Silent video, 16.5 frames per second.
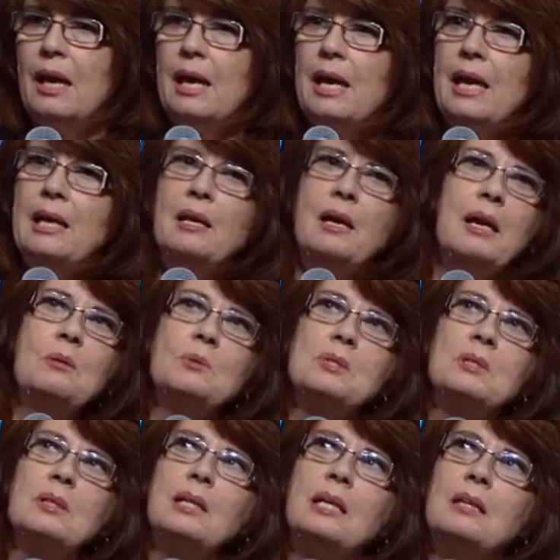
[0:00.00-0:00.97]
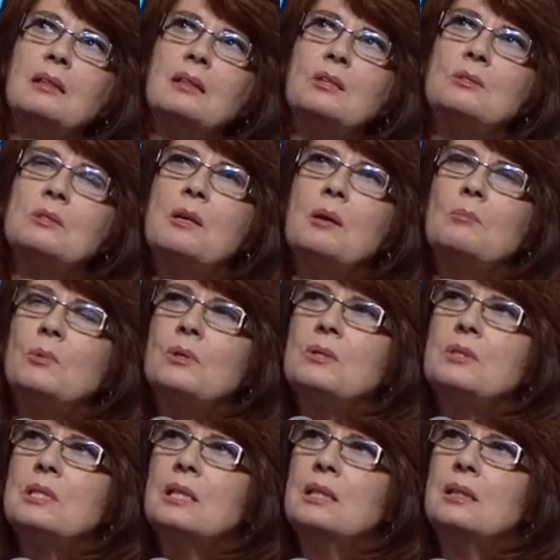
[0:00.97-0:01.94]
And I was looking at those
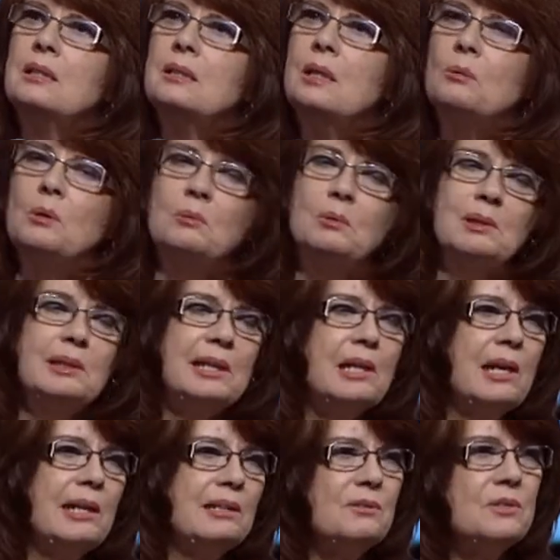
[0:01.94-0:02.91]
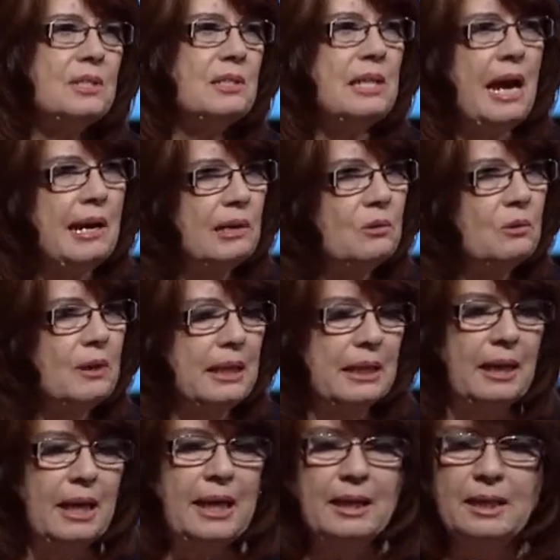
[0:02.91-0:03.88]
numbers, and they were really kind of
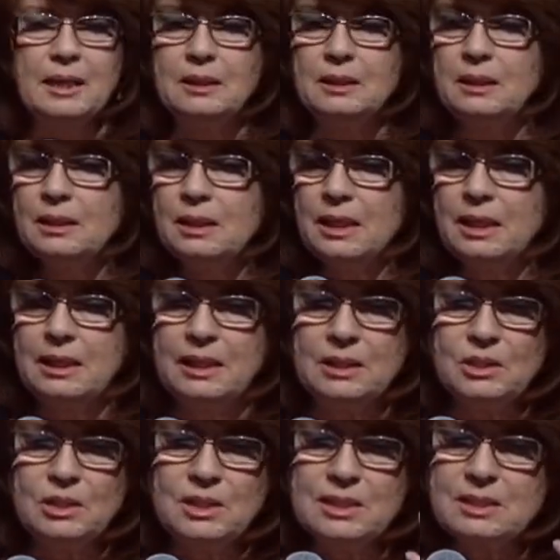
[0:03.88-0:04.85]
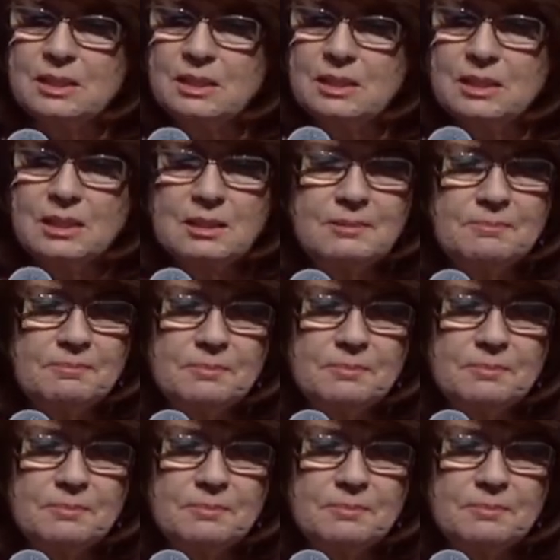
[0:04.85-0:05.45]
staggering, and it just